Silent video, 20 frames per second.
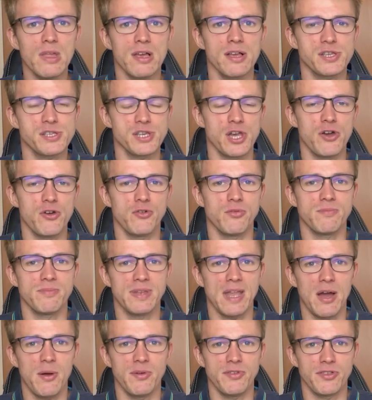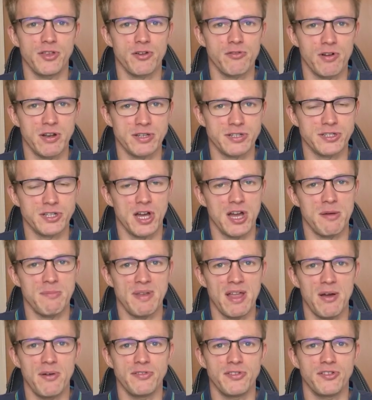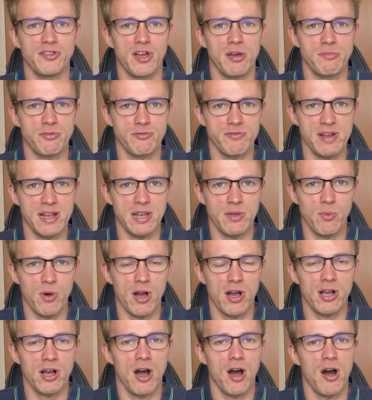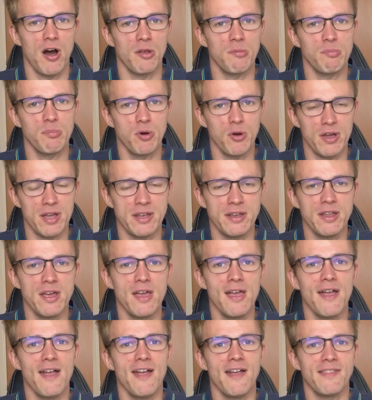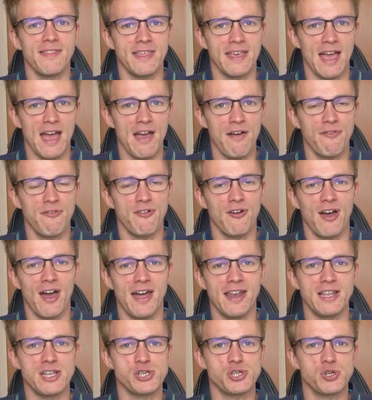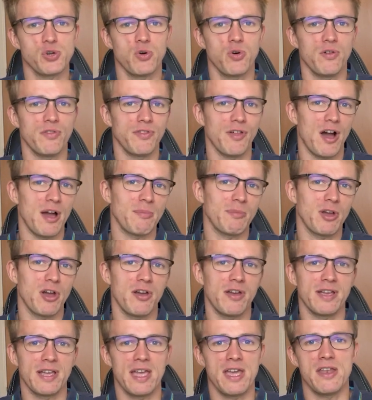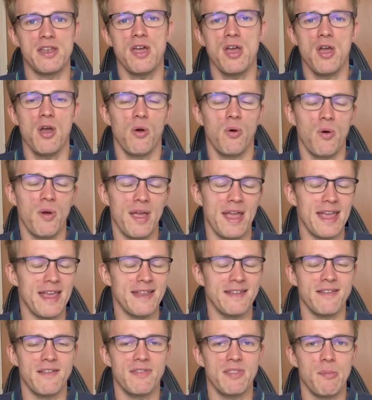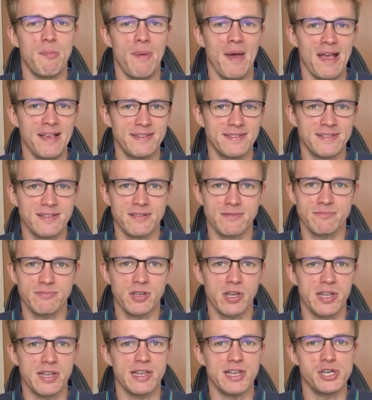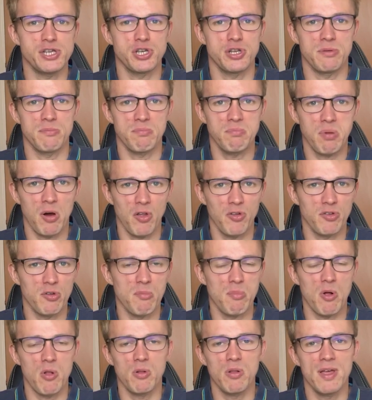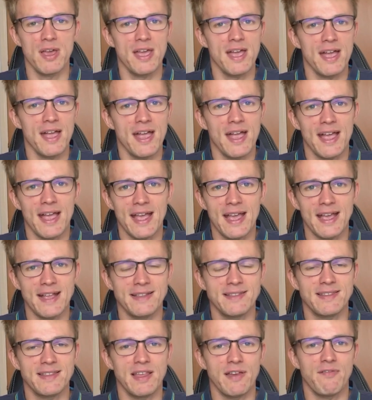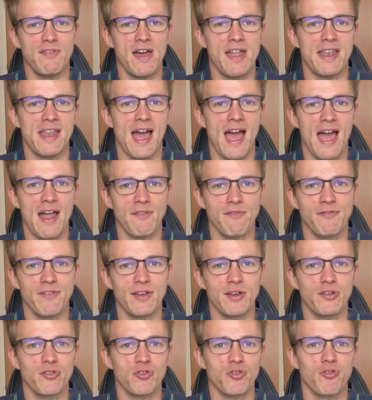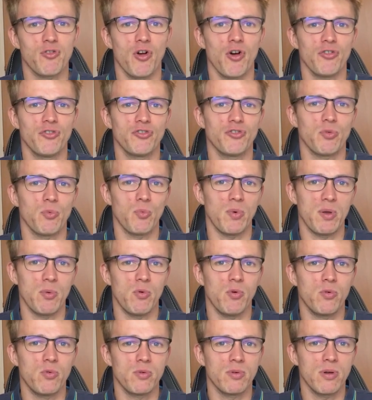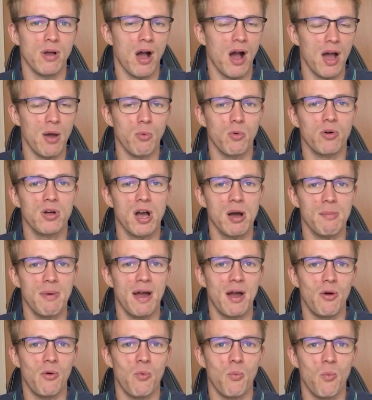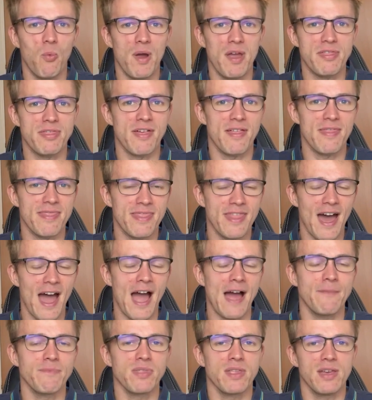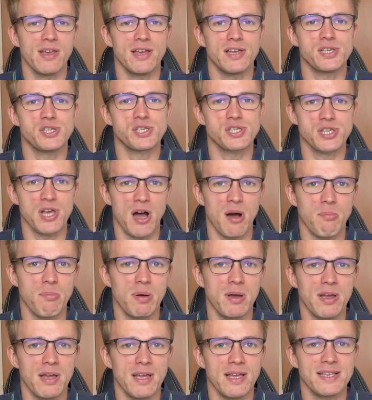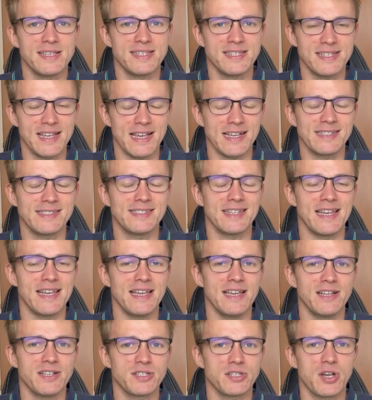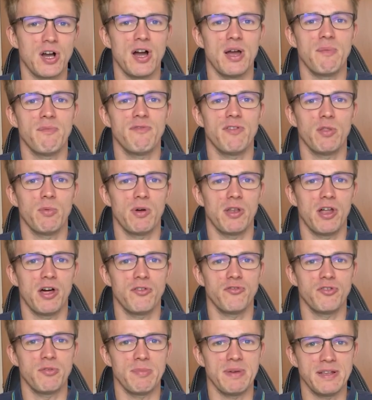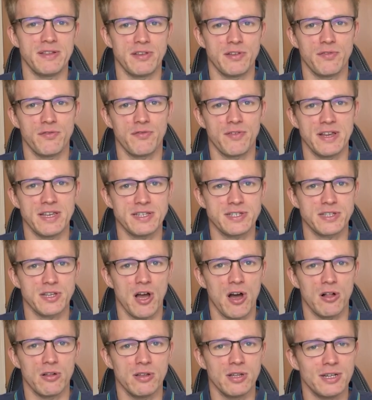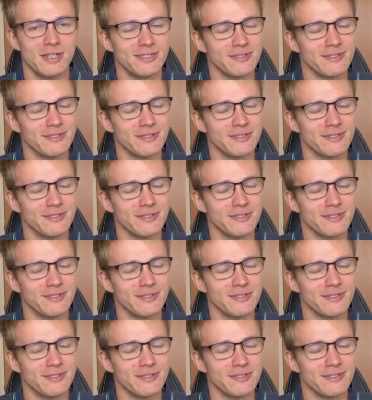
So now is the grunt time. Now is the time to really work hard, put in the effort, and ensure that I'm going in the best condition possible into the event. And fingers crossed, I will come out with that sub 60 time for the 100 meters freestyle.